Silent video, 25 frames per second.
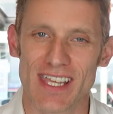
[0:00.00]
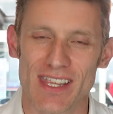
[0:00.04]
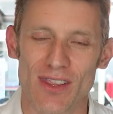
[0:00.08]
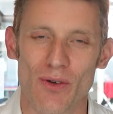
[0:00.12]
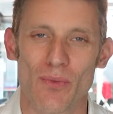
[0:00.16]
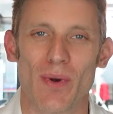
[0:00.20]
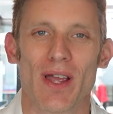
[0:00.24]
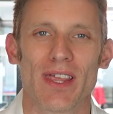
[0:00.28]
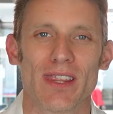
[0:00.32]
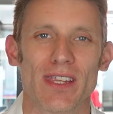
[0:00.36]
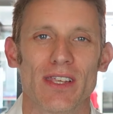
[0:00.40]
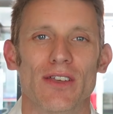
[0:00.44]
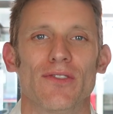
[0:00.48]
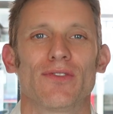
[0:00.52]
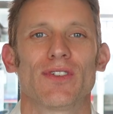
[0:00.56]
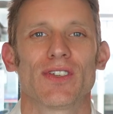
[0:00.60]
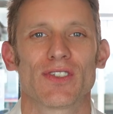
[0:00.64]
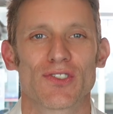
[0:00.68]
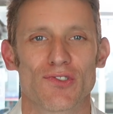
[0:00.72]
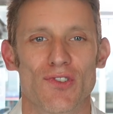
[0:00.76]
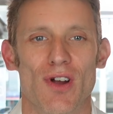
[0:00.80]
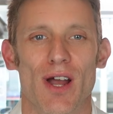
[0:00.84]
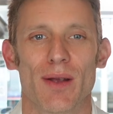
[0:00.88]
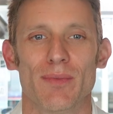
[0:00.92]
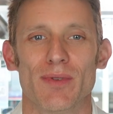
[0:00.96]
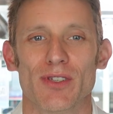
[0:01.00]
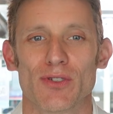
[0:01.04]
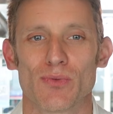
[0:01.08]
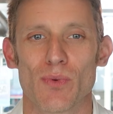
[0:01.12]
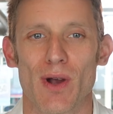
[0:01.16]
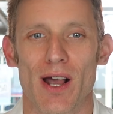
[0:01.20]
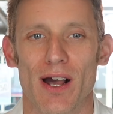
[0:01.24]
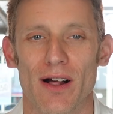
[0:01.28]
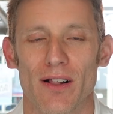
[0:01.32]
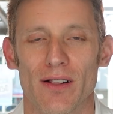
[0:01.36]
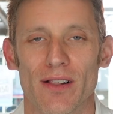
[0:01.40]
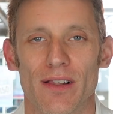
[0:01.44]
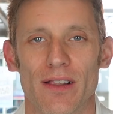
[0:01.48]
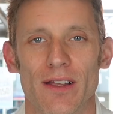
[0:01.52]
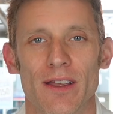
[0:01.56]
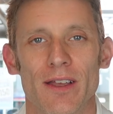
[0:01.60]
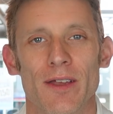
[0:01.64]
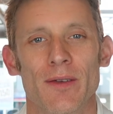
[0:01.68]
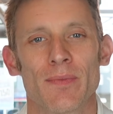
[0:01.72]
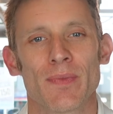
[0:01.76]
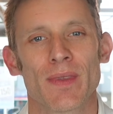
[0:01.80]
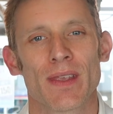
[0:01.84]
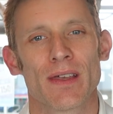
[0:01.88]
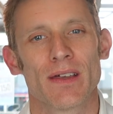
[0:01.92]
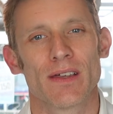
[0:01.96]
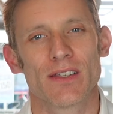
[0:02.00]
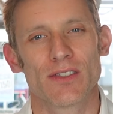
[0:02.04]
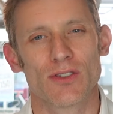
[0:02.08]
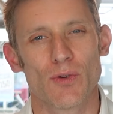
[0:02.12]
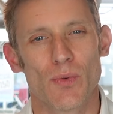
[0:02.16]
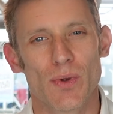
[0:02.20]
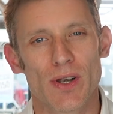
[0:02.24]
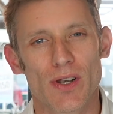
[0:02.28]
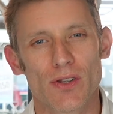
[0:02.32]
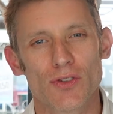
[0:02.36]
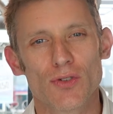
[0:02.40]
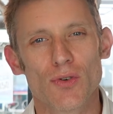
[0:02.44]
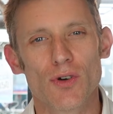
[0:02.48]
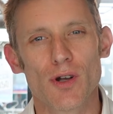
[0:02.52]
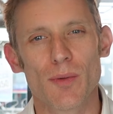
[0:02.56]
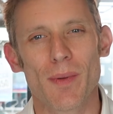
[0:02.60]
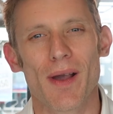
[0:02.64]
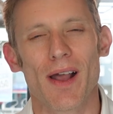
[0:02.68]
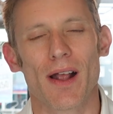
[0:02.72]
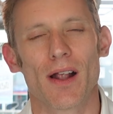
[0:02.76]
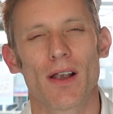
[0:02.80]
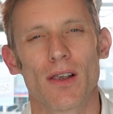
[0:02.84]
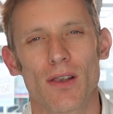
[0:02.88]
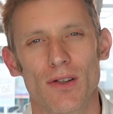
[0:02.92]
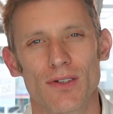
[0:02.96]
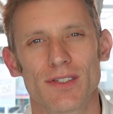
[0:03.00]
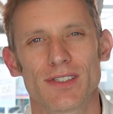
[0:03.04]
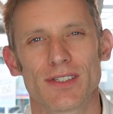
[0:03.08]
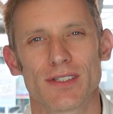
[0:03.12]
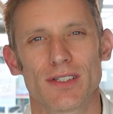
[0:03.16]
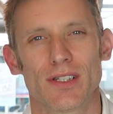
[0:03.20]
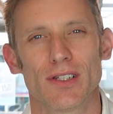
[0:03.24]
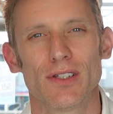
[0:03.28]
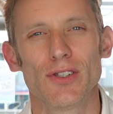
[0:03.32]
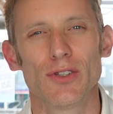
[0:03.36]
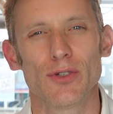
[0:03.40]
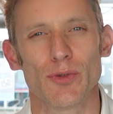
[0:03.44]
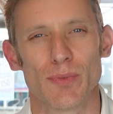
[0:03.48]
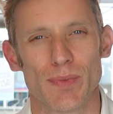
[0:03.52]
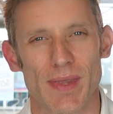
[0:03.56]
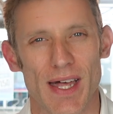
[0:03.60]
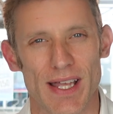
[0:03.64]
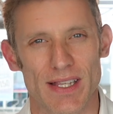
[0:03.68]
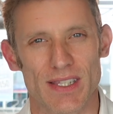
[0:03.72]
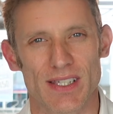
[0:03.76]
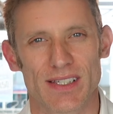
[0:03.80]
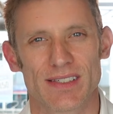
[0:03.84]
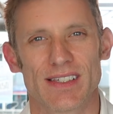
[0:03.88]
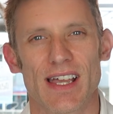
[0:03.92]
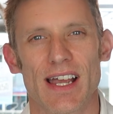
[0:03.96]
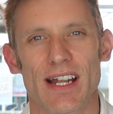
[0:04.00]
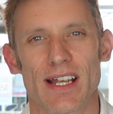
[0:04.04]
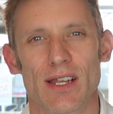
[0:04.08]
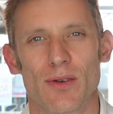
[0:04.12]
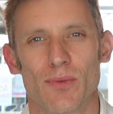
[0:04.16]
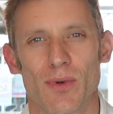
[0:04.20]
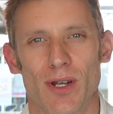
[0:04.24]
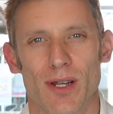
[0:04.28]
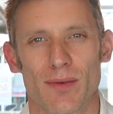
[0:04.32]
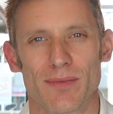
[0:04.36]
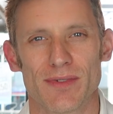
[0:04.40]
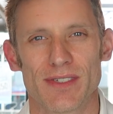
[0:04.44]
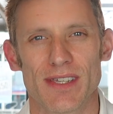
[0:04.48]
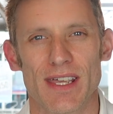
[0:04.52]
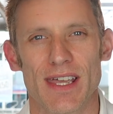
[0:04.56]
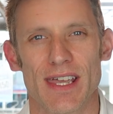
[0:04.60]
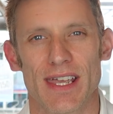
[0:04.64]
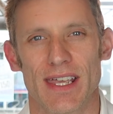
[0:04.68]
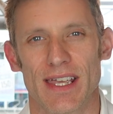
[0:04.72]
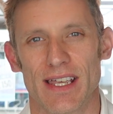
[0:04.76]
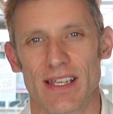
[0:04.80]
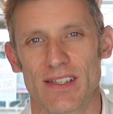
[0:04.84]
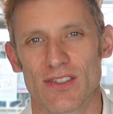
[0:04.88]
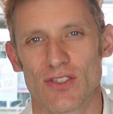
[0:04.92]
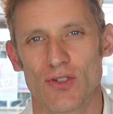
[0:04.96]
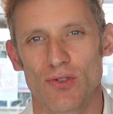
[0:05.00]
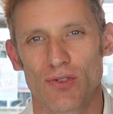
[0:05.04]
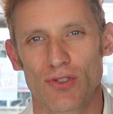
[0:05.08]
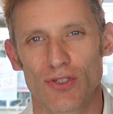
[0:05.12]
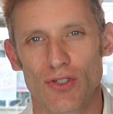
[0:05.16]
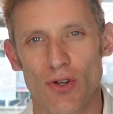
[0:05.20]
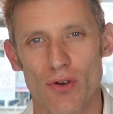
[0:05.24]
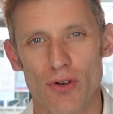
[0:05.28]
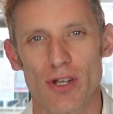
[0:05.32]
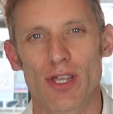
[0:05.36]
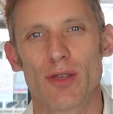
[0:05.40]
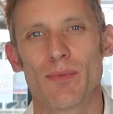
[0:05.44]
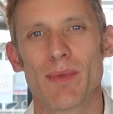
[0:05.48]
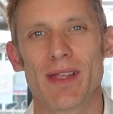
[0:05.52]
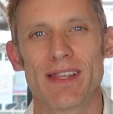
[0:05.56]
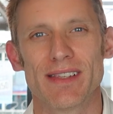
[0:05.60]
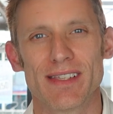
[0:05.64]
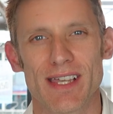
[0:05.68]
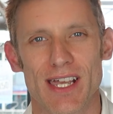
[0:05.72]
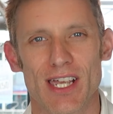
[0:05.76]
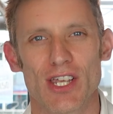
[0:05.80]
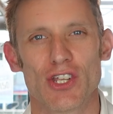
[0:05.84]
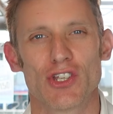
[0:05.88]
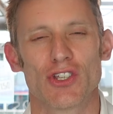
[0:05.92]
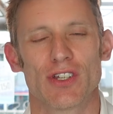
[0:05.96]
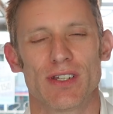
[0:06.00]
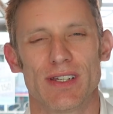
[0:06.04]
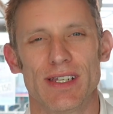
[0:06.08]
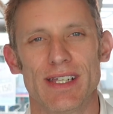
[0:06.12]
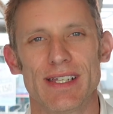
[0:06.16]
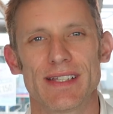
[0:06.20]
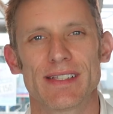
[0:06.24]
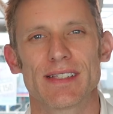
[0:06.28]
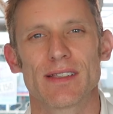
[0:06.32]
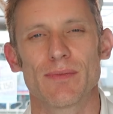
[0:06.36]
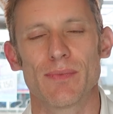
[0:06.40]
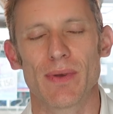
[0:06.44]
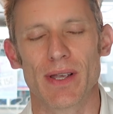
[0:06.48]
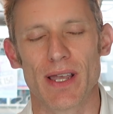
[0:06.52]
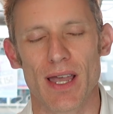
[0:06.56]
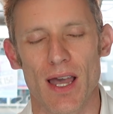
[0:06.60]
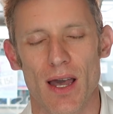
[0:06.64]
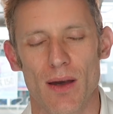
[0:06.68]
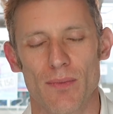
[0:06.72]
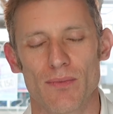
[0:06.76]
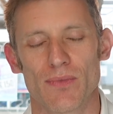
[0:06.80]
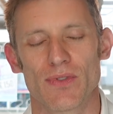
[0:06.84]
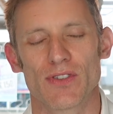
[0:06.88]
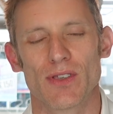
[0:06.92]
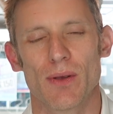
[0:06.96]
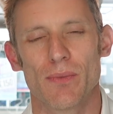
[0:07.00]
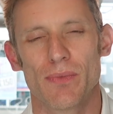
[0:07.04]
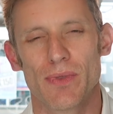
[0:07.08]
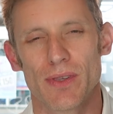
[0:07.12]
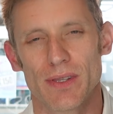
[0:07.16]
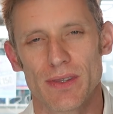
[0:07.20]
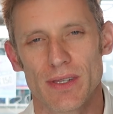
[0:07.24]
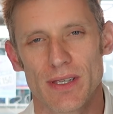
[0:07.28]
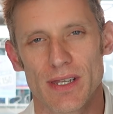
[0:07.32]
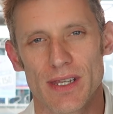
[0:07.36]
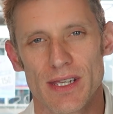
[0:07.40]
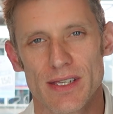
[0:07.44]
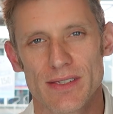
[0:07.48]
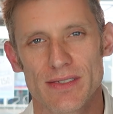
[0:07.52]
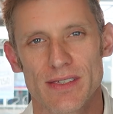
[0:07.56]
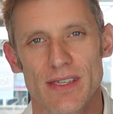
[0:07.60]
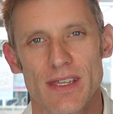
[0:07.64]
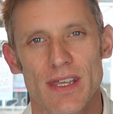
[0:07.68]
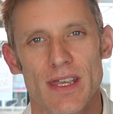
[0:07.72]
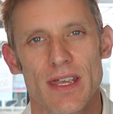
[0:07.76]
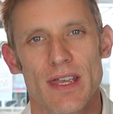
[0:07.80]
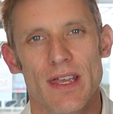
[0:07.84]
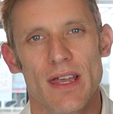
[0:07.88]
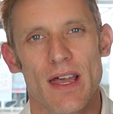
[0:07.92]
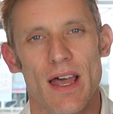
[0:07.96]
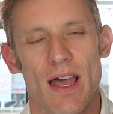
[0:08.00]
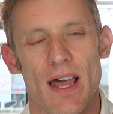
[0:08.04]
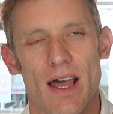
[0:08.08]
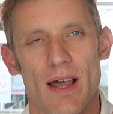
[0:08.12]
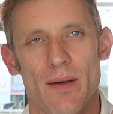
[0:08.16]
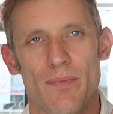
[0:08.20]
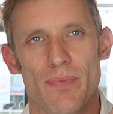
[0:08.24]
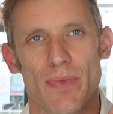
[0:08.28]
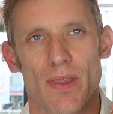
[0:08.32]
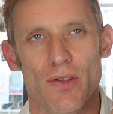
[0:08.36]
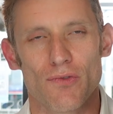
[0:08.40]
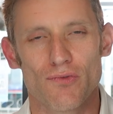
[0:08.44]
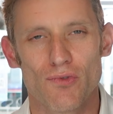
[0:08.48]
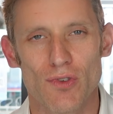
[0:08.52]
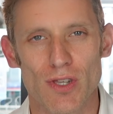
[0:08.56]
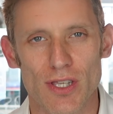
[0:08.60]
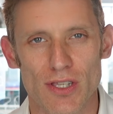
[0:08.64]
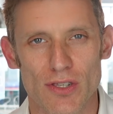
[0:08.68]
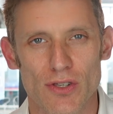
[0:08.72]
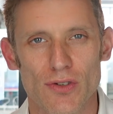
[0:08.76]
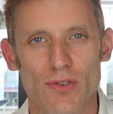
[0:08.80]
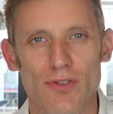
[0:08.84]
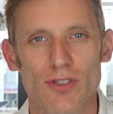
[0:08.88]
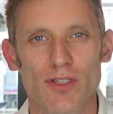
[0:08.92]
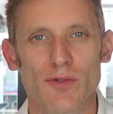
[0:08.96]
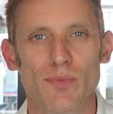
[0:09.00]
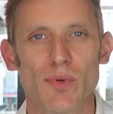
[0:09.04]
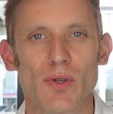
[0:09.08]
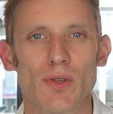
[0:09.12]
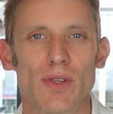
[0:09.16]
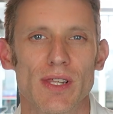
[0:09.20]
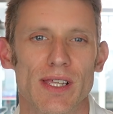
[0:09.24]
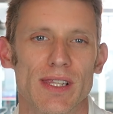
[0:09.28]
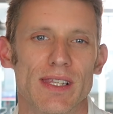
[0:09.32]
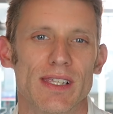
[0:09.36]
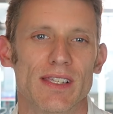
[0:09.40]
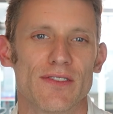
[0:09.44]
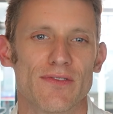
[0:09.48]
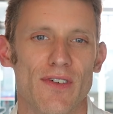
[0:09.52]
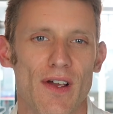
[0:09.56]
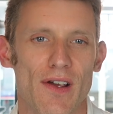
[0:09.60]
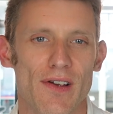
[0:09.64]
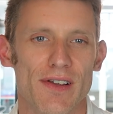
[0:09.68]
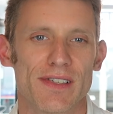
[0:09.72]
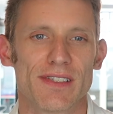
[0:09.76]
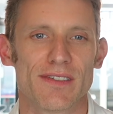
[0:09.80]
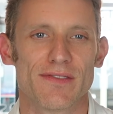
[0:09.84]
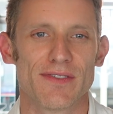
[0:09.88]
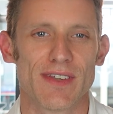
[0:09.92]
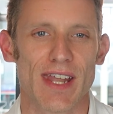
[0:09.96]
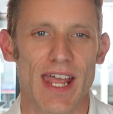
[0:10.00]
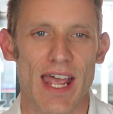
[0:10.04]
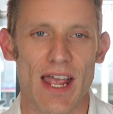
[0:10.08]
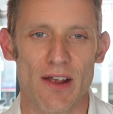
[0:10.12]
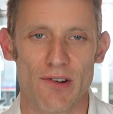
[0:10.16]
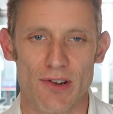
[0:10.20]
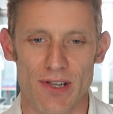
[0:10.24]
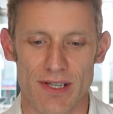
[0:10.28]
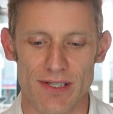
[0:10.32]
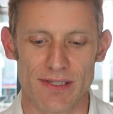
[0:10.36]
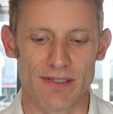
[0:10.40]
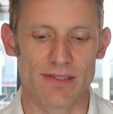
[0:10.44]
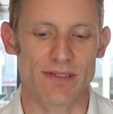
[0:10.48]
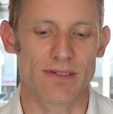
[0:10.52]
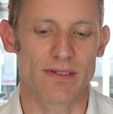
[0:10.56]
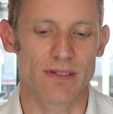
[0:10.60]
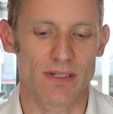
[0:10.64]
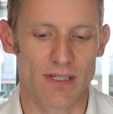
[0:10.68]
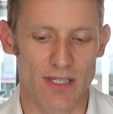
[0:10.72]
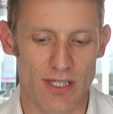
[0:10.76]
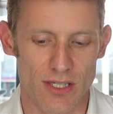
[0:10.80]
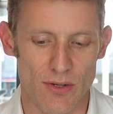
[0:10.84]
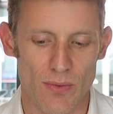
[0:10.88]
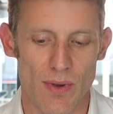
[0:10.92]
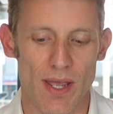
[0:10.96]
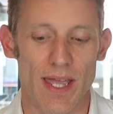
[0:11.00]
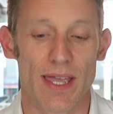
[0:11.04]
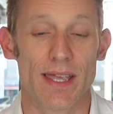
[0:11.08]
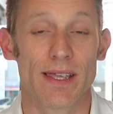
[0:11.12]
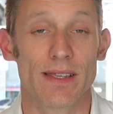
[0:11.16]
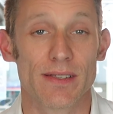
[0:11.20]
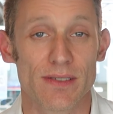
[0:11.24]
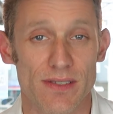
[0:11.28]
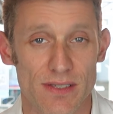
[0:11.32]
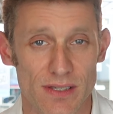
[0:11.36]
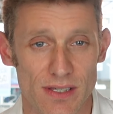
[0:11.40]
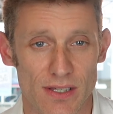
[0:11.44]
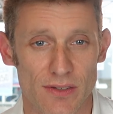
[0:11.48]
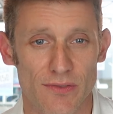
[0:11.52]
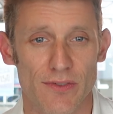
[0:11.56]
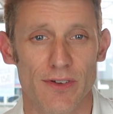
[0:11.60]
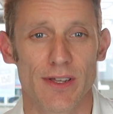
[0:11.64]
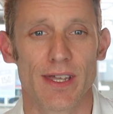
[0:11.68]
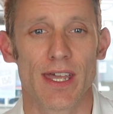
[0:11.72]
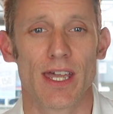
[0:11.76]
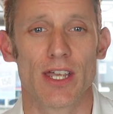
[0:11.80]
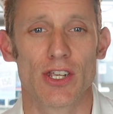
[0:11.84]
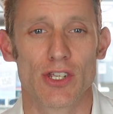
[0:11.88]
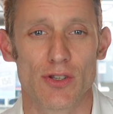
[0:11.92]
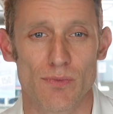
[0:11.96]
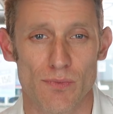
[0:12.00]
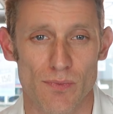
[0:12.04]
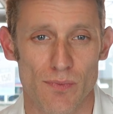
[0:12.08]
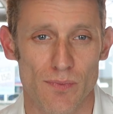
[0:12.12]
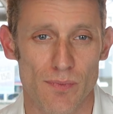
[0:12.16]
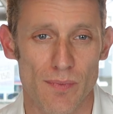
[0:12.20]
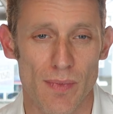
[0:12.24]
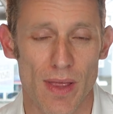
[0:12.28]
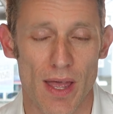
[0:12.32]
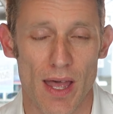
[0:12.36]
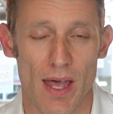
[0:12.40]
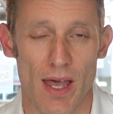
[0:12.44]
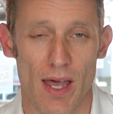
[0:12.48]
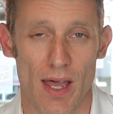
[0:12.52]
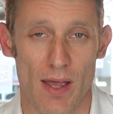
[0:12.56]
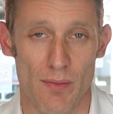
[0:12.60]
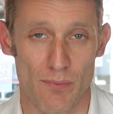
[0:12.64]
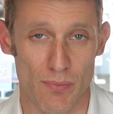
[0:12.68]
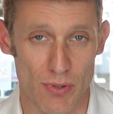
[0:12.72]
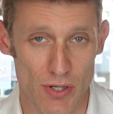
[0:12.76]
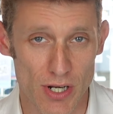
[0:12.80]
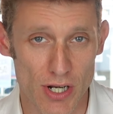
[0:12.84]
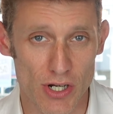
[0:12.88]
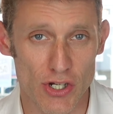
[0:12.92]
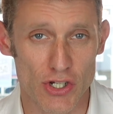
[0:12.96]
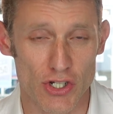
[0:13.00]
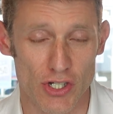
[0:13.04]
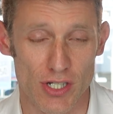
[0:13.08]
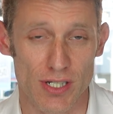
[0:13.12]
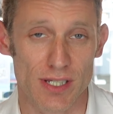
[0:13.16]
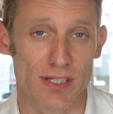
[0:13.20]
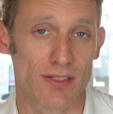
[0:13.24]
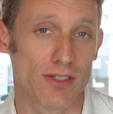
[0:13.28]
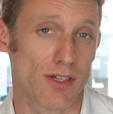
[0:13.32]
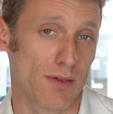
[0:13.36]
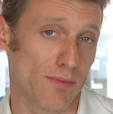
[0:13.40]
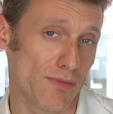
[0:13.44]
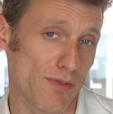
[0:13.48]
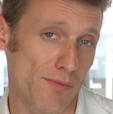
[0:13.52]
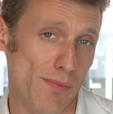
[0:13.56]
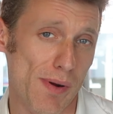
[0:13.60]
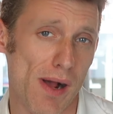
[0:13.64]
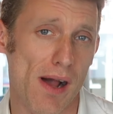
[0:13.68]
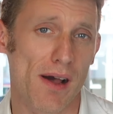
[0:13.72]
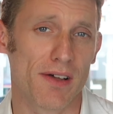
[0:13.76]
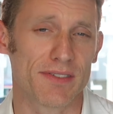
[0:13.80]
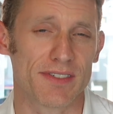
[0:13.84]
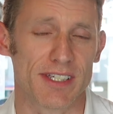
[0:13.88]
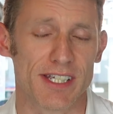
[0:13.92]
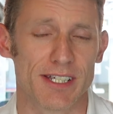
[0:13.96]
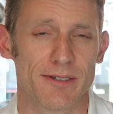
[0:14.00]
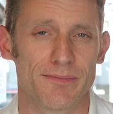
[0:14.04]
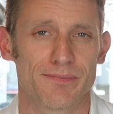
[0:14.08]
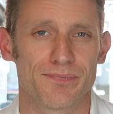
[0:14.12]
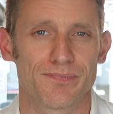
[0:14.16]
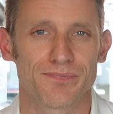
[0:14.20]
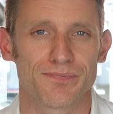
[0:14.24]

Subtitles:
in the way that you've described as well. So when I talk about closing the loop, that's exactly what I'm saying, is your documentation needs to become something that is reusable in these various different areas, QA, certification, and production in terms of parsing.